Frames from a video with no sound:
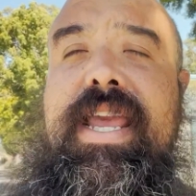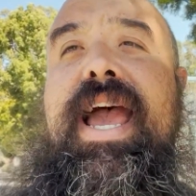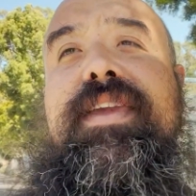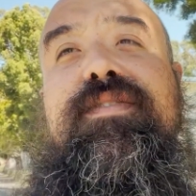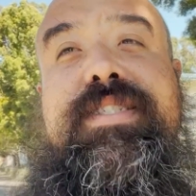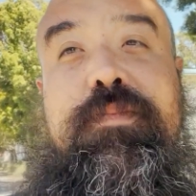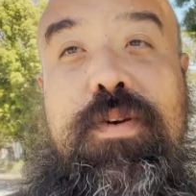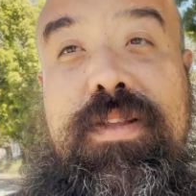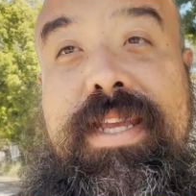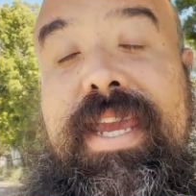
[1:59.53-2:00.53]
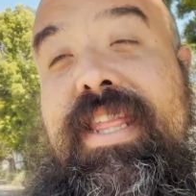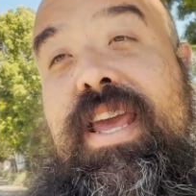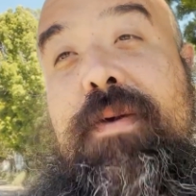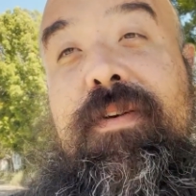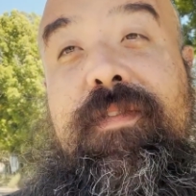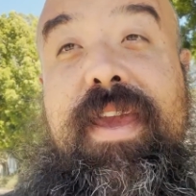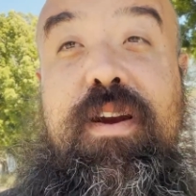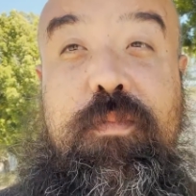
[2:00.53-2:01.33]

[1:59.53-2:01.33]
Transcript: at U C Berkeley in the M F A Art